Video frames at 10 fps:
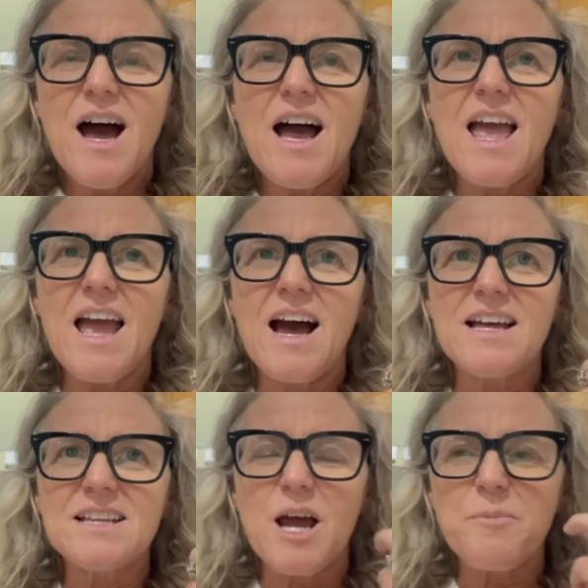
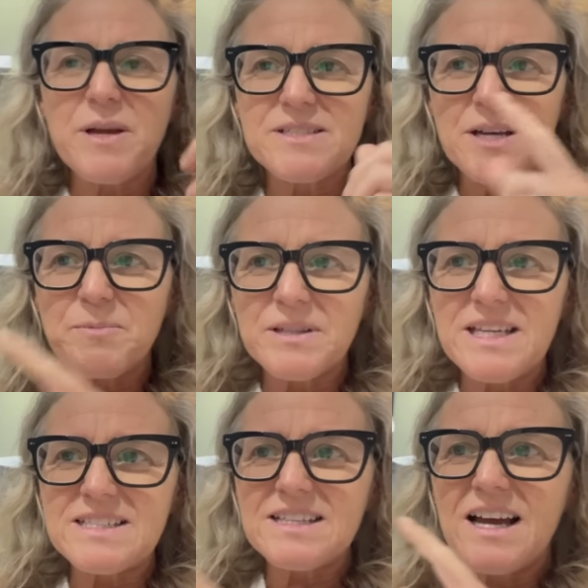And I picked up
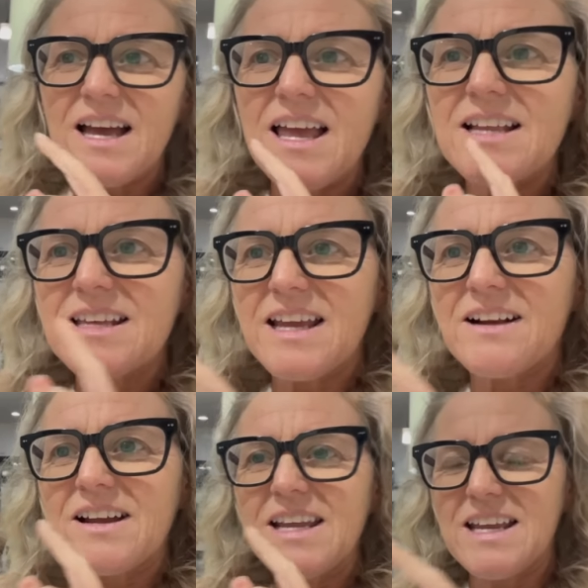Lisa and
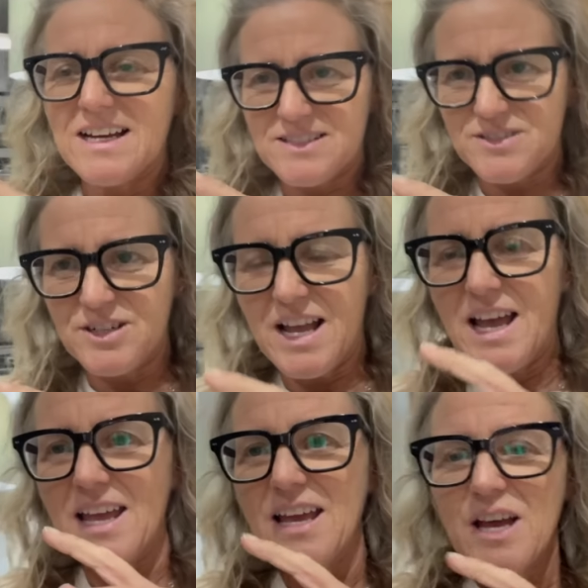Carrie
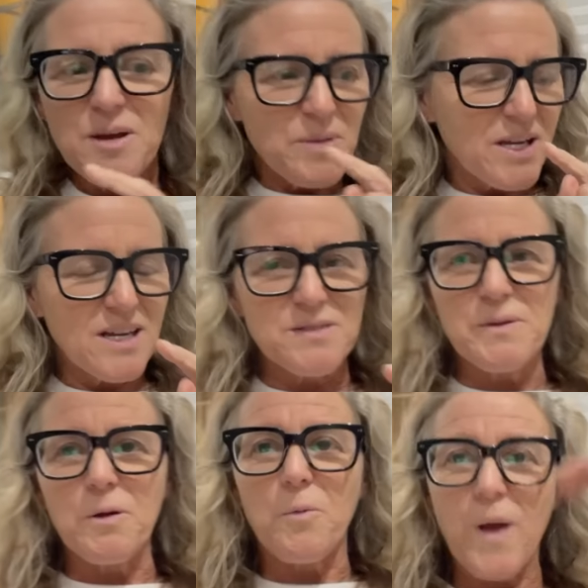yesterday because we
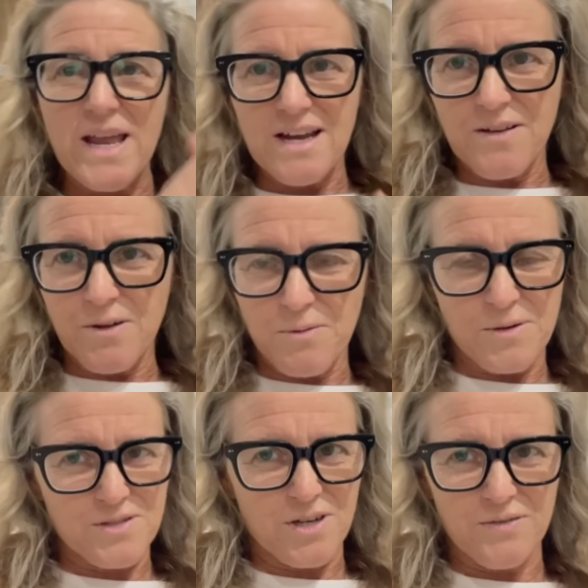were way down on the
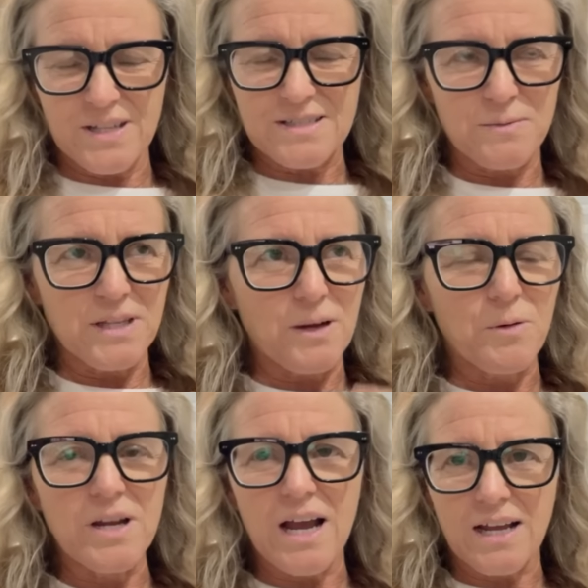reserve list, and we're like, we're
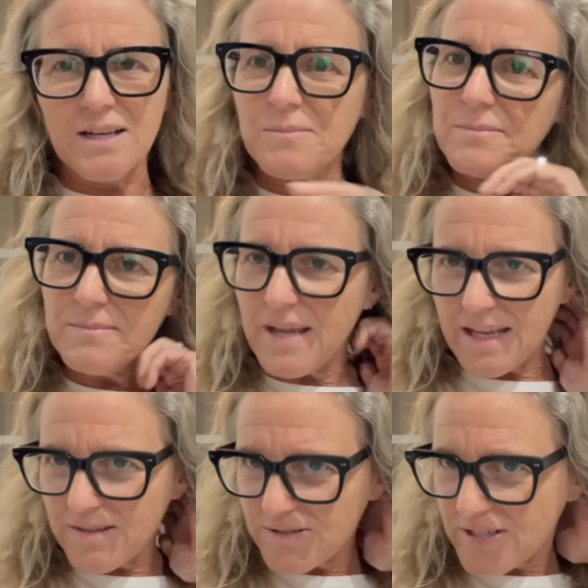not going to make
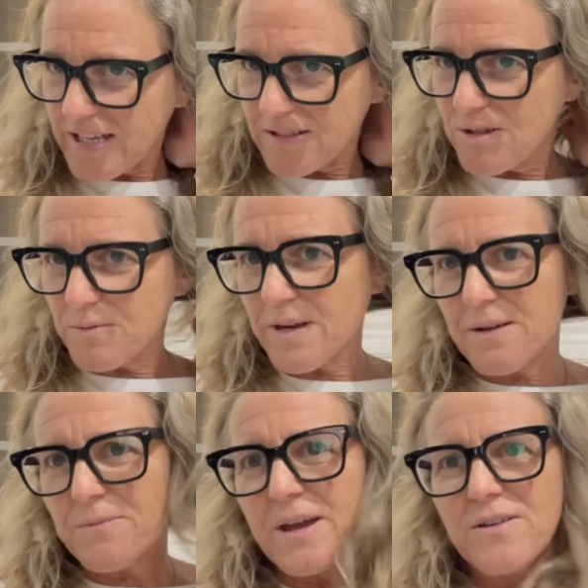it. There's like no way
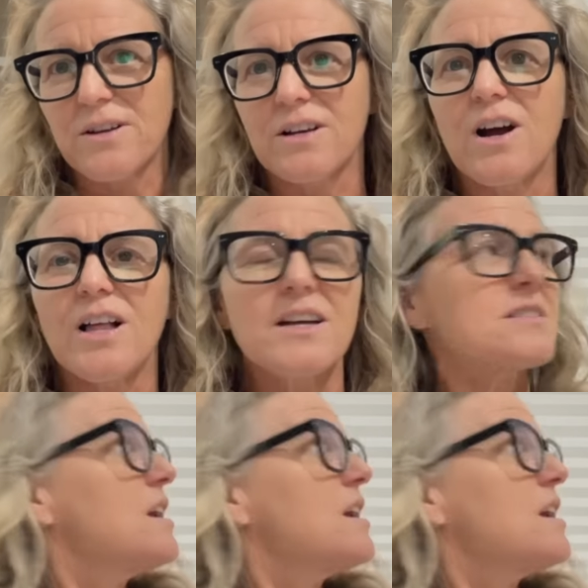they're going to call us.